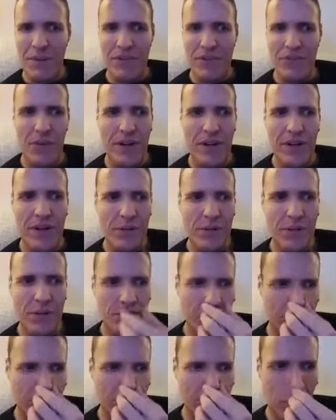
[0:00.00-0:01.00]
It's funny, there
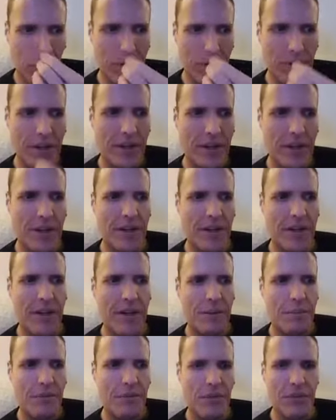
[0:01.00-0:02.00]
was a story
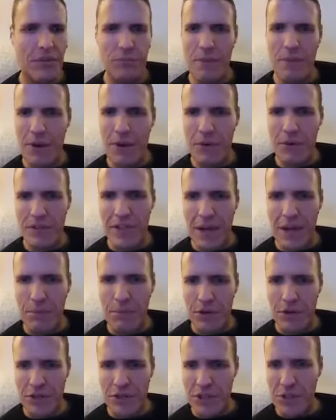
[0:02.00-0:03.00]
of this mountain
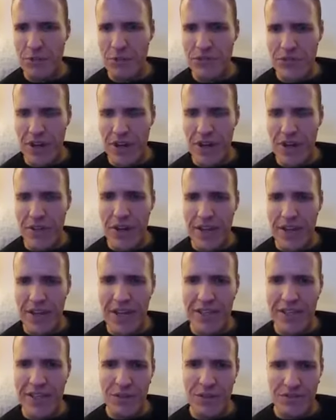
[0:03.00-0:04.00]
climber in Utah that I
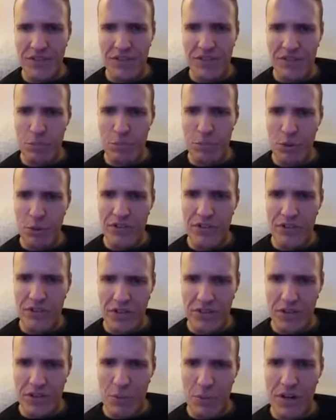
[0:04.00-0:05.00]
kind of used as inspiration
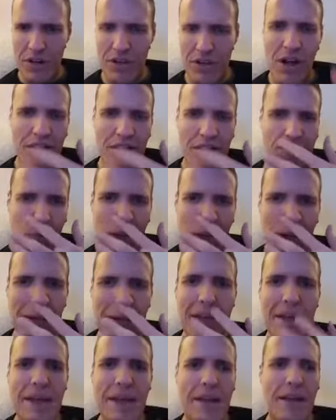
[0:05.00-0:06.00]
as I went along as
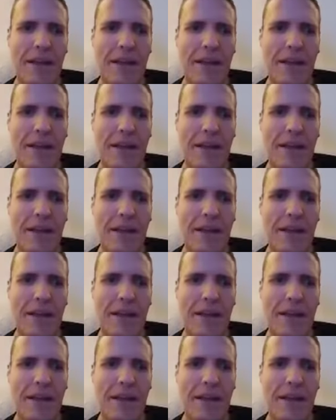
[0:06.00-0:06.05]
well.